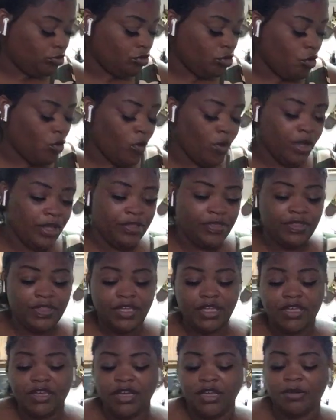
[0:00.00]
on
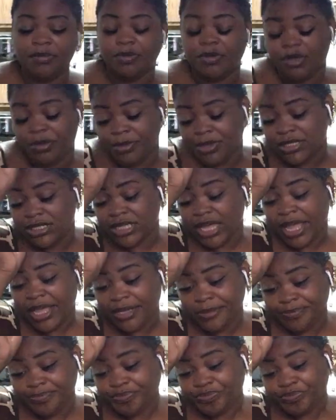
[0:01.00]
the unemployment
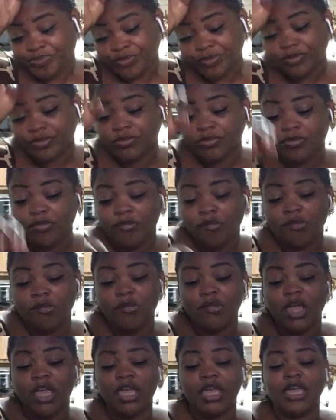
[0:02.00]
site
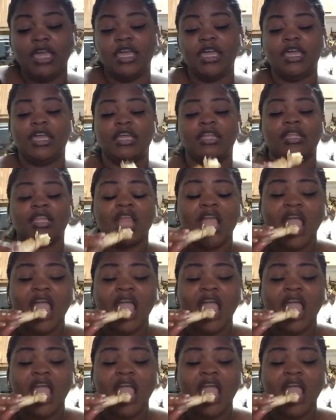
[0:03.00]
and